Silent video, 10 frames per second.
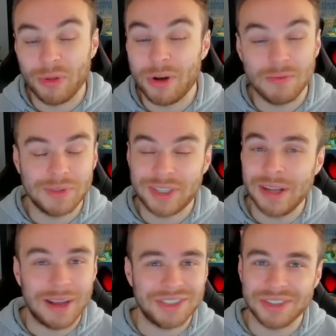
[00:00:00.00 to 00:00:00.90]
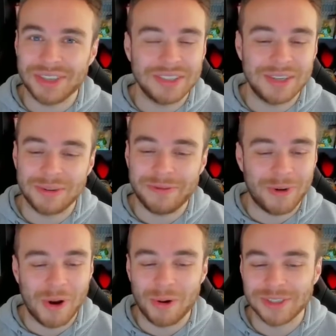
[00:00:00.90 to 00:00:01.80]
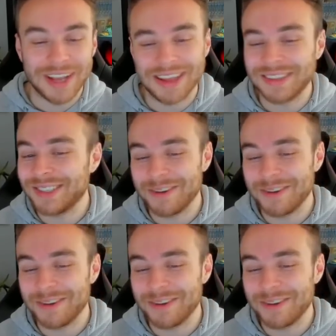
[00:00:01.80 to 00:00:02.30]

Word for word: Although Steele has just conceded 4 goals again,